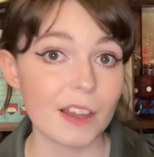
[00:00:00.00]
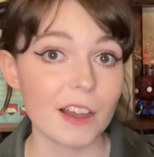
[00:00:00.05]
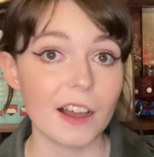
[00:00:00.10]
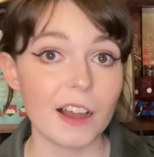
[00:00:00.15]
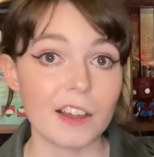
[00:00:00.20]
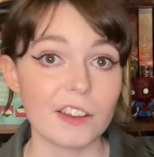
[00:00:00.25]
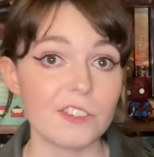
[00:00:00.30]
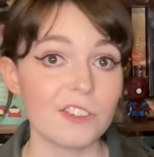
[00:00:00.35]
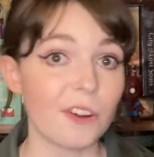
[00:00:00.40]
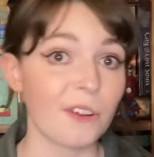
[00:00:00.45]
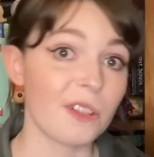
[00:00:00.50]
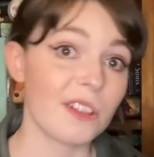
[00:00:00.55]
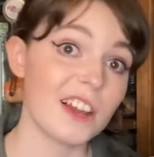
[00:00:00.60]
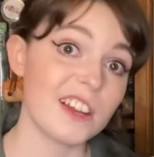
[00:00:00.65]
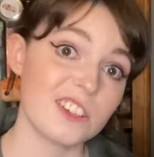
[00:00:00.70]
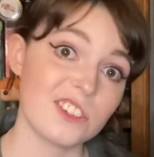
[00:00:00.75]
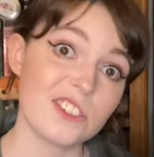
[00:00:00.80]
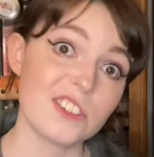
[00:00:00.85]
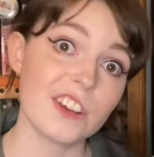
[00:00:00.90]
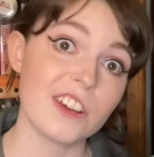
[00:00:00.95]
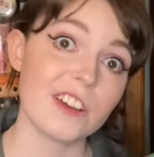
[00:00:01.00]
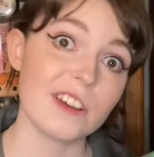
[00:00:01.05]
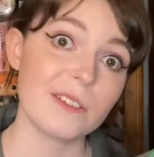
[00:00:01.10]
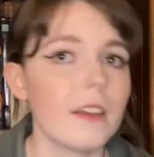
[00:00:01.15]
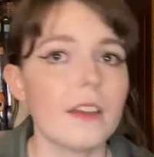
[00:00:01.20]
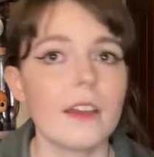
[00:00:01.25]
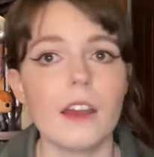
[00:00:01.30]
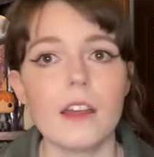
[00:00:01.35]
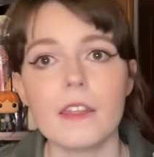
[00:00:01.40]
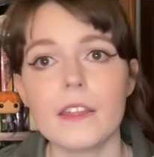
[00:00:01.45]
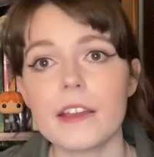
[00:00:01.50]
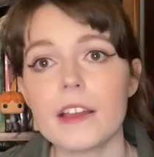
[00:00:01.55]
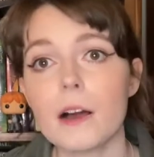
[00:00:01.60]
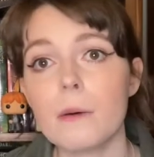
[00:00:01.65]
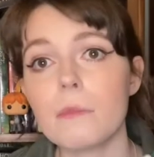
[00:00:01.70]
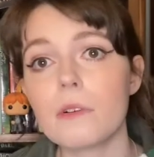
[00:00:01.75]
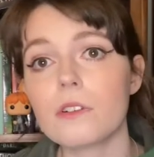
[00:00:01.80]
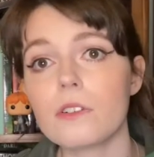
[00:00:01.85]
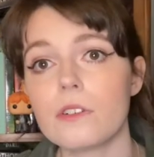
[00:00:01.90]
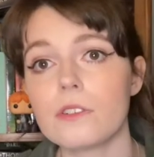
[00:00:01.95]
I don't like dirt. And they
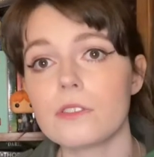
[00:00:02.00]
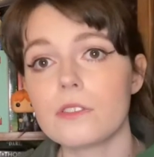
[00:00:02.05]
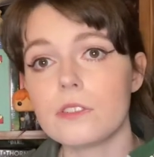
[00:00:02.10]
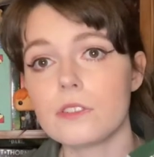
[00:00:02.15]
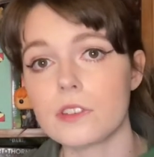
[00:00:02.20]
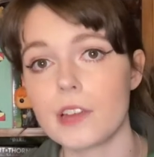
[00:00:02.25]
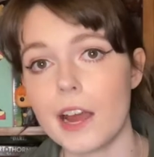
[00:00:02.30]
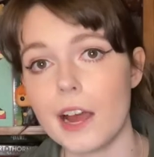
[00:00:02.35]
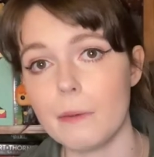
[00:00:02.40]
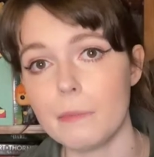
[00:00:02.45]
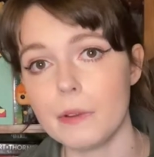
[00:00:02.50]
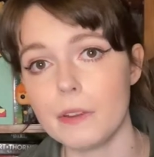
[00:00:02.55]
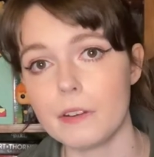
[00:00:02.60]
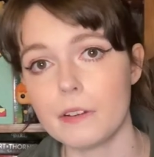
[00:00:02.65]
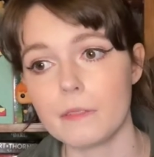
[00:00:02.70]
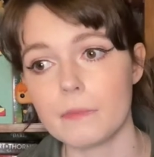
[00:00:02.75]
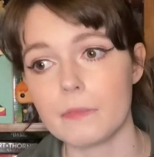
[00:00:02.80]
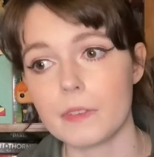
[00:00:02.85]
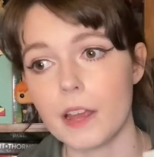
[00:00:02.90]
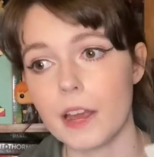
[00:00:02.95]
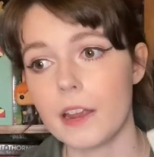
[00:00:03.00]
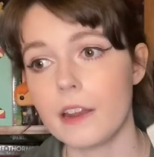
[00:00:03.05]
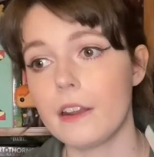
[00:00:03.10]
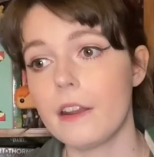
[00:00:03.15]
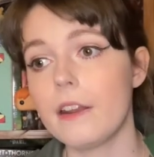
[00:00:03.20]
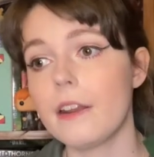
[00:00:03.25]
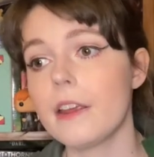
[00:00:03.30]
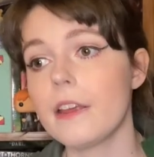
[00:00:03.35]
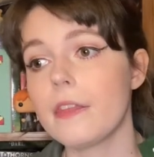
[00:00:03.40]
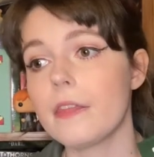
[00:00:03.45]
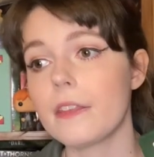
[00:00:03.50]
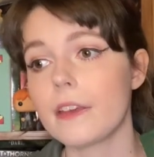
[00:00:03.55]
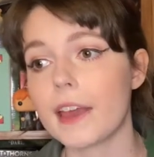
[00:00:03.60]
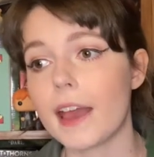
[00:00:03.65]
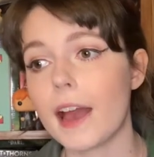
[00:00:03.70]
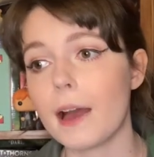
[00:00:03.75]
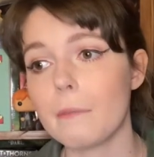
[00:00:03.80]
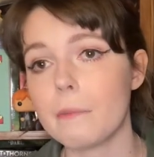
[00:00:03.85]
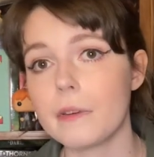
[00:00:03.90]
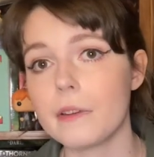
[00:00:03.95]
come across this cabin, and in the
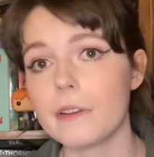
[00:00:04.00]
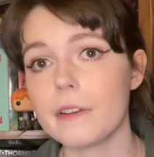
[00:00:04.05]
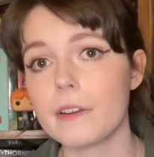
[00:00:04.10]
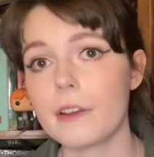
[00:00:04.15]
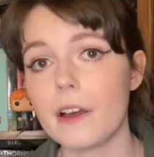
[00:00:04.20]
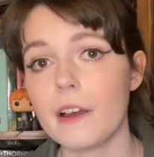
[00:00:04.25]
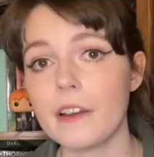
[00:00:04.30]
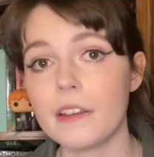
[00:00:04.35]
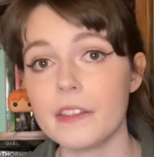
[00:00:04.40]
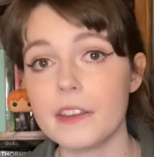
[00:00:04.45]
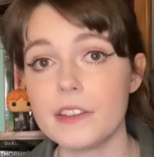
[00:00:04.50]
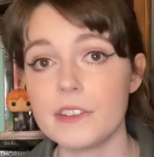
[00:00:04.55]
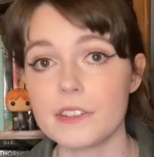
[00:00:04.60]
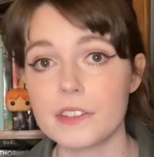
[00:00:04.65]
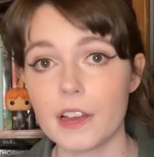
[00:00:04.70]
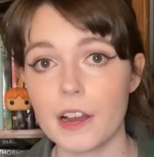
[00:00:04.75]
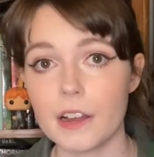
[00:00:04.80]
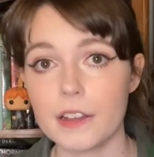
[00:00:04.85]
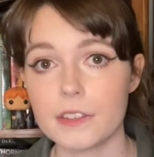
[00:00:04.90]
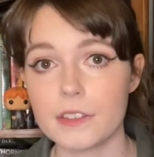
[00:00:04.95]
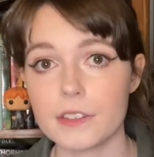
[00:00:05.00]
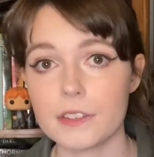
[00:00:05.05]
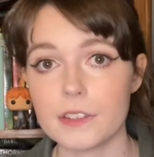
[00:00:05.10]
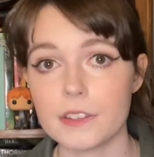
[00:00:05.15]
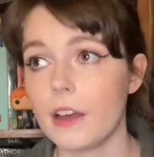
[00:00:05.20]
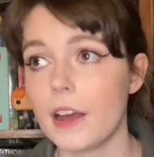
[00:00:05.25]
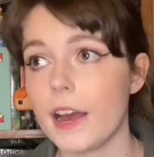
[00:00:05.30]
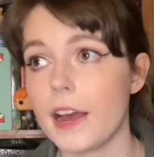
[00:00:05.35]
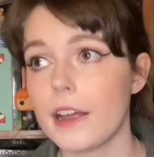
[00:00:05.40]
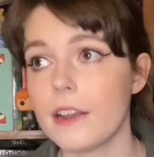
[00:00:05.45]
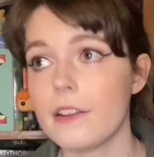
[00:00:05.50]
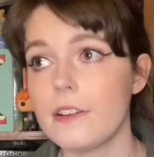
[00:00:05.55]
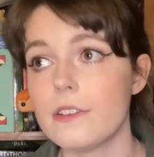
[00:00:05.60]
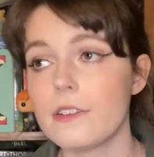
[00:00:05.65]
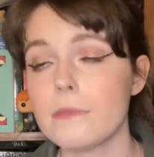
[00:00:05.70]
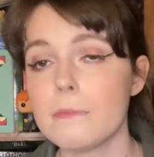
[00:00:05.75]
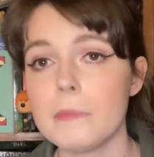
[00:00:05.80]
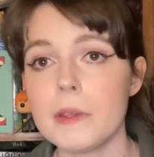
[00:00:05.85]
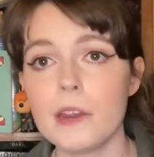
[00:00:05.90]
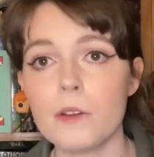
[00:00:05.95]
cabin are these guns.
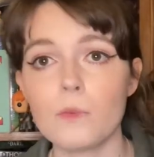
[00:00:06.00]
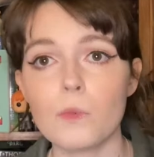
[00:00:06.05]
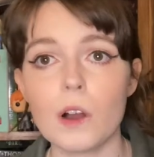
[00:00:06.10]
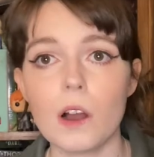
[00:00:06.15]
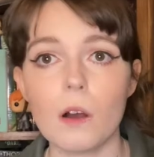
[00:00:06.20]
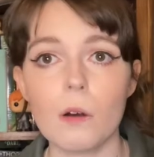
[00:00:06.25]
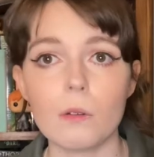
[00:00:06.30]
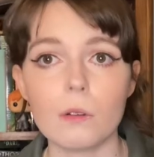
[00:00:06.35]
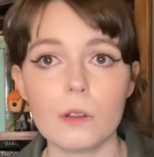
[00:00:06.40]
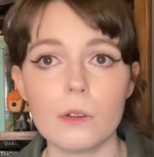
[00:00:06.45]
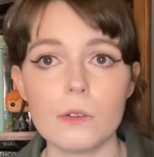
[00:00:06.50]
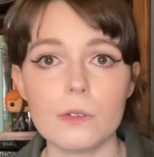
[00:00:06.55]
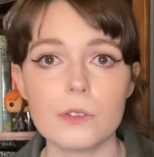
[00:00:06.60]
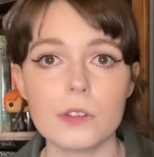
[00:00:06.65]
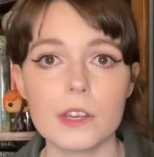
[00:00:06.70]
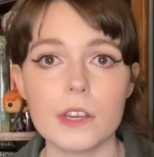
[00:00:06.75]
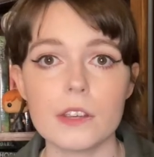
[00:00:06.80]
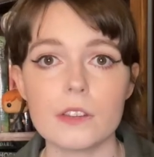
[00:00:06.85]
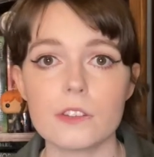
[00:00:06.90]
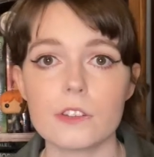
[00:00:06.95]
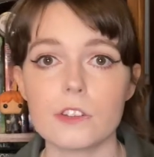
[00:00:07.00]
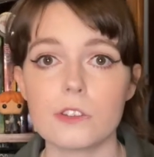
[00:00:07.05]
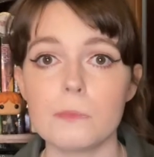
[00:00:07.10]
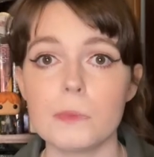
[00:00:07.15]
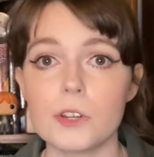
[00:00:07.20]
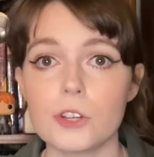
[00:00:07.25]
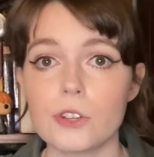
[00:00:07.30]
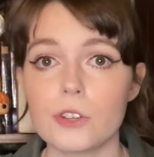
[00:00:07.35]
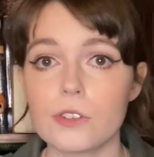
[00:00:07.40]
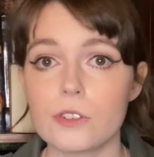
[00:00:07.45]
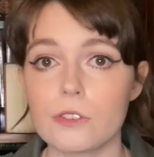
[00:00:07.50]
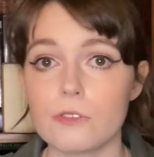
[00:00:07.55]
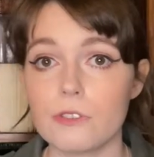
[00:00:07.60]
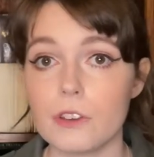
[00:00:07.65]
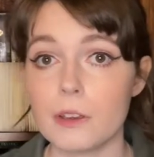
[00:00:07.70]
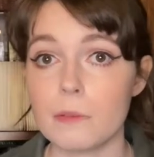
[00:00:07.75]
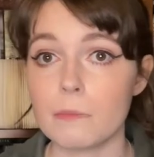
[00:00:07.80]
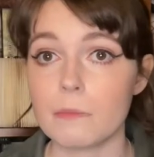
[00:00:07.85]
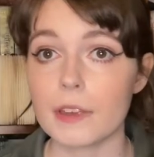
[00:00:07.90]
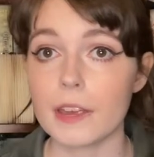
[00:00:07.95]
And meanwhile, Lucy is suspicious of
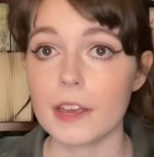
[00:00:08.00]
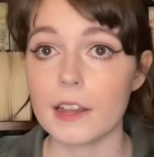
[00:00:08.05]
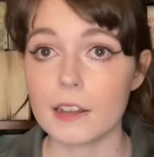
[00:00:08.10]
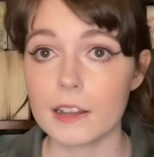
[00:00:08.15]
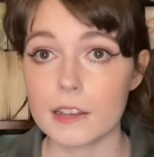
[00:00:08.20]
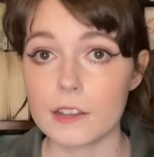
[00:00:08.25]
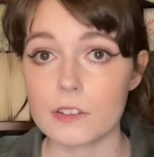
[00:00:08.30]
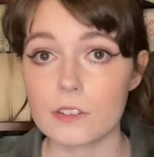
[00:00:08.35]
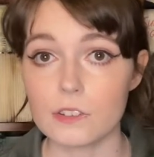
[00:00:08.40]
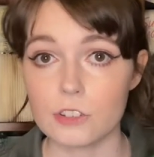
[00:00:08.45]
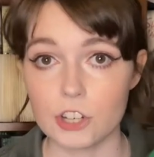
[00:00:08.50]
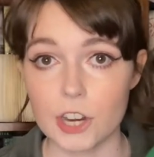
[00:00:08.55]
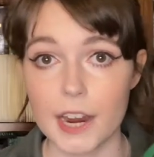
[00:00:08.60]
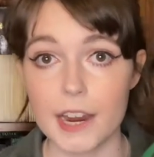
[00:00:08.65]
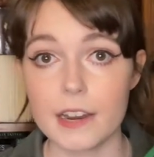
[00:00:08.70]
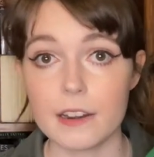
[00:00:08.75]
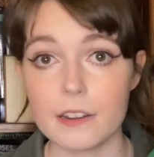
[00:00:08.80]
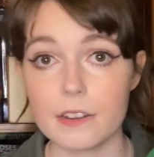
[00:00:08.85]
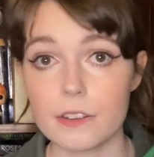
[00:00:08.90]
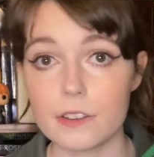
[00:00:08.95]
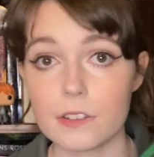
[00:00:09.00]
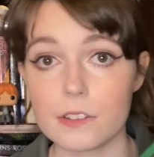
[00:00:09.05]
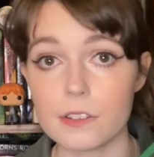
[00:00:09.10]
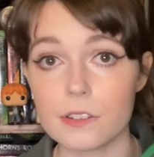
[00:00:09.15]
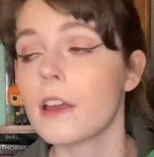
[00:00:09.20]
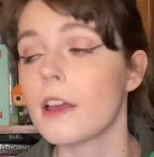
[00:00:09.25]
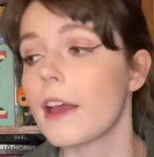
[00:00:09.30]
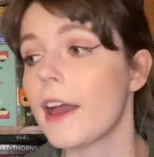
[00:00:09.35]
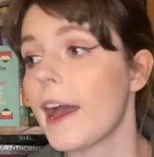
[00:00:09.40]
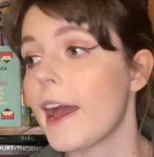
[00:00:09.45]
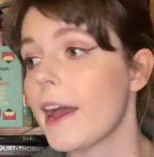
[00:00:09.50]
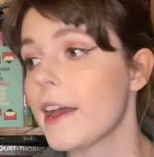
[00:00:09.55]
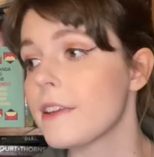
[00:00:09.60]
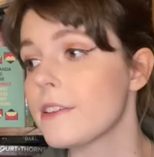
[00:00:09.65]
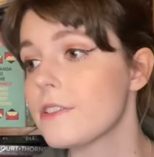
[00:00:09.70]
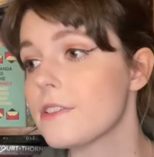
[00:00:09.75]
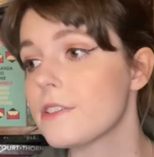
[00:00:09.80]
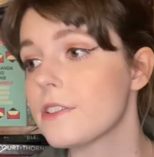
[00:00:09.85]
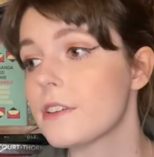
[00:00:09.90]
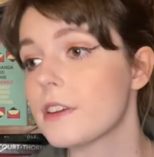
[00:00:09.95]
him killing Sejanus,
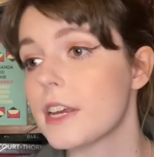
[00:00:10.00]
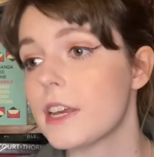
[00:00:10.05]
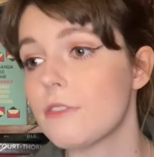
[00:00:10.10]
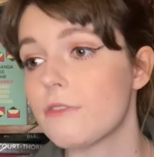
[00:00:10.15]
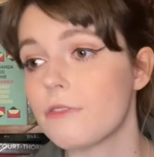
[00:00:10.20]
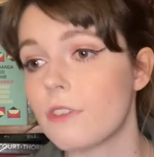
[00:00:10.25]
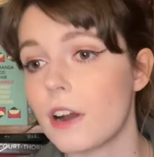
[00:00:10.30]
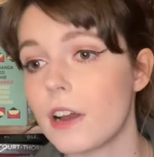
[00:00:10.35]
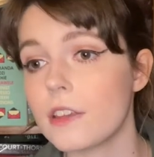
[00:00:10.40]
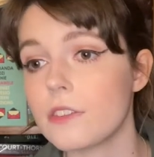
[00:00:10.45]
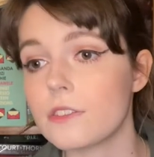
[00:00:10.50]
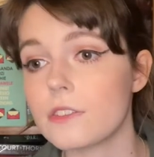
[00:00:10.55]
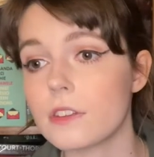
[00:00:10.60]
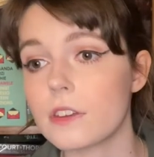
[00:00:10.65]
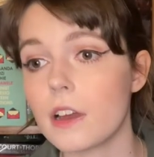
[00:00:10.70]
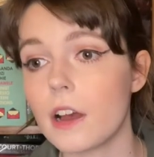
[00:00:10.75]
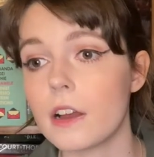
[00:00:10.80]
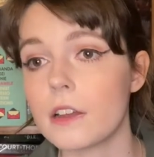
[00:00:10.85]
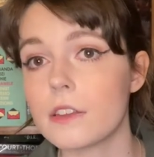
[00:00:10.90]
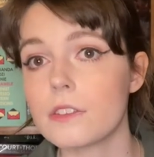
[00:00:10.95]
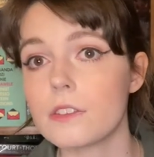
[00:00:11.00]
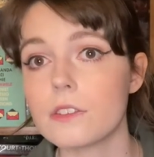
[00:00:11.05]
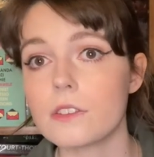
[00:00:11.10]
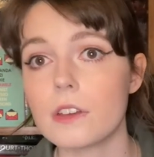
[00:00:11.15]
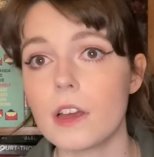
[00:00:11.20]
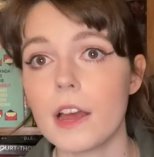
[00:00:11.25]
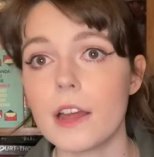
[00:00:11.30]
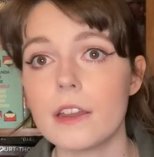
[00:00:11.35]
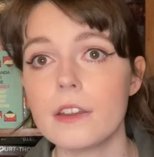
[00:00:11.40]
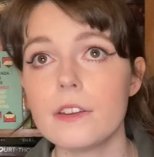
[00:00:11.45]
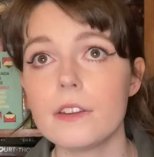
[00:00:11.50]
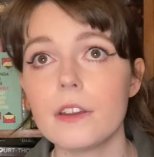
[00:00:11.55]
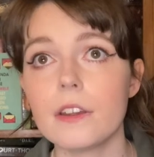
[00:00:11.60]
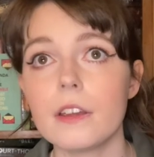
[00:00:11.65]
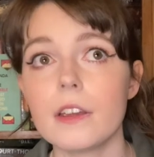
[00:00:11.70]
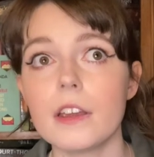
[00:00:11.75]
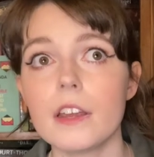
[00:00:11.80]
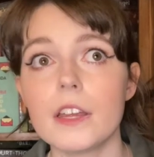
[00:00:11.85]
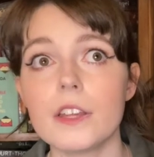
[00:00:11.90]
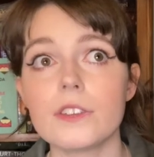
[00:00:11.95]
and he finds the guns and
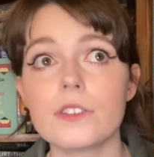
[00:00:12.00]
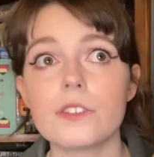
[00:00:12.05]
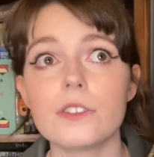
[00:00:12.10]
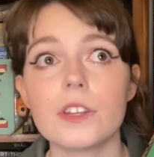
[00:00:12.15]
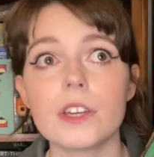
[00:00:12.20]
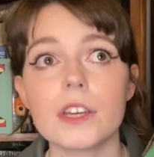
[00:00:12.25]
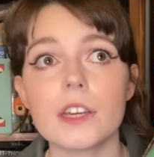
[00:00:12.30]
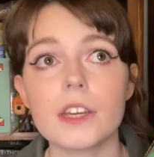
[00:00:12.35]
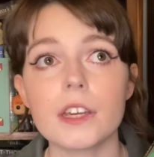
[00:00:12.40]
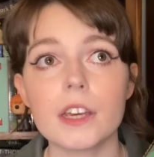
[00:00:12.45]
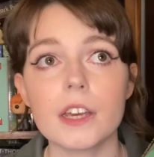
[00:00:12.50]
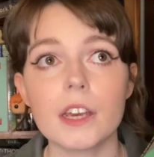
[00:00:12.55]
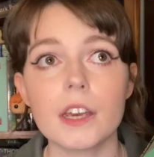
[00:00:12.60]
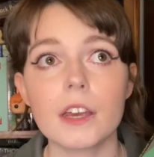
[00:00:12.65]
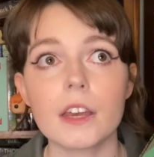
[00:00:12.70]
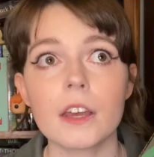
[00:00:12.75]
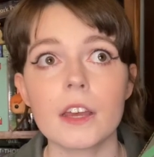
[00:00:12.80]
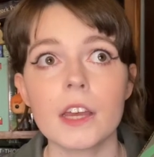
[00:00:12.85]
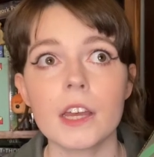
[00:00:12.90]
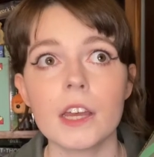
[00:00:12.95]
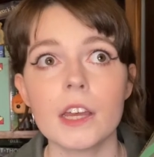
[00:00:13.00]
is thinking,